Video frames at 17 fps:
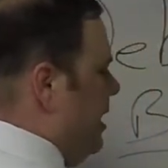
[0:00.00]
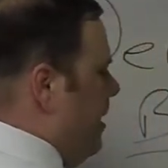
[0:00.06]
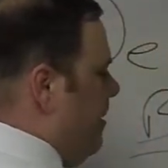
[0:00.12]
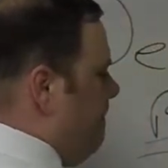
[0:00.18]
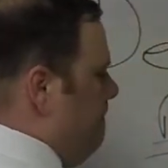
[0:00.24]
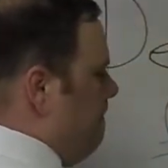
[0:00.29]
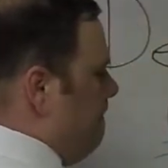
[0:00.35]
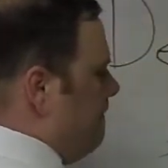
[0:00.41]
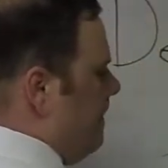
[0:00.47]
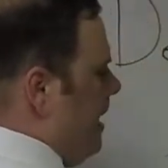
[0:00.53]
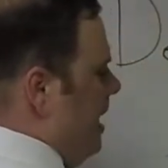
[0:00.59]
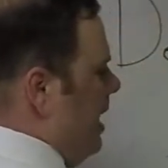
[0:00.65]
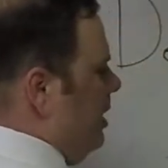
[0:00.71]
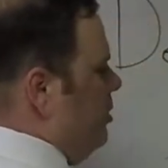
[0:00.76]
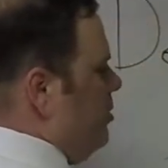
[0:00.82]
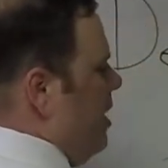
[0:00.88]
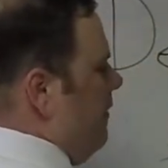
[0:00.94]
out,
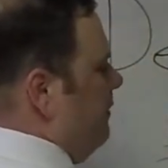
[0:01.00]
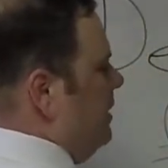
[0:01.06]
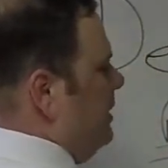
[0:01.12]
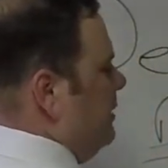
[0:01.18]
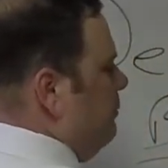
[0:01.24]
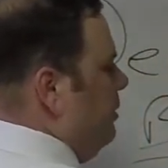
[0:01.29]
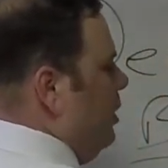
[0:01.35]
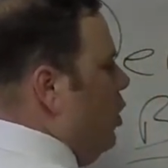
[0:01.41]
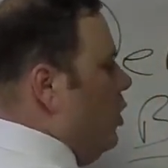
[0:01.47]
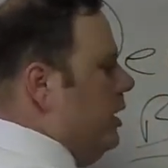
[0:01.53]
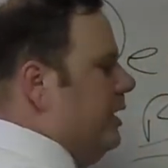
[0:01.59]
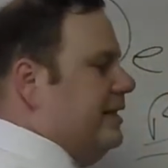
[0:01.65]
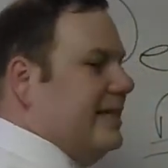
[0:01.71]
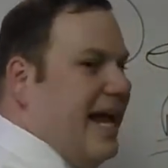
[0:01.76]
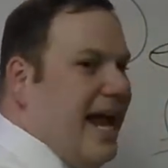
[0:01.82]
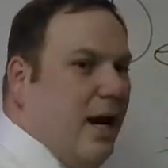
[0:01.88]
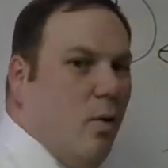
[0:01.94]
and you have these
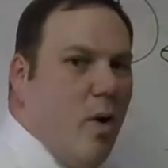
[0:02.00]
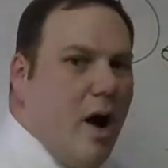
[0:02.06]
employees, and